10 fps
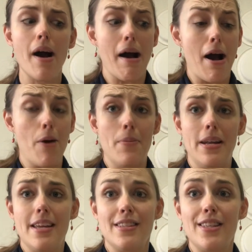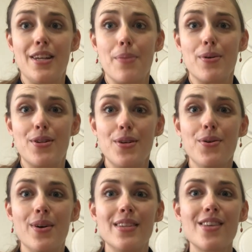how many is the number
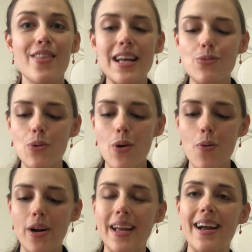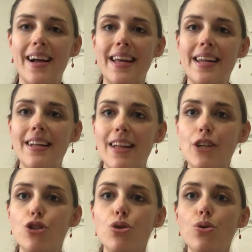two? So that's when we're working on getting
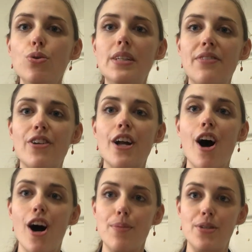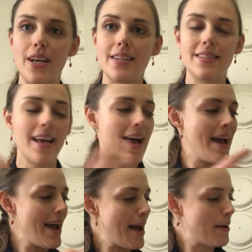like two different objects
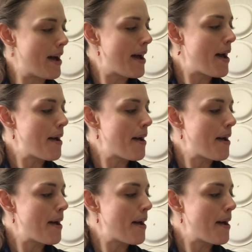and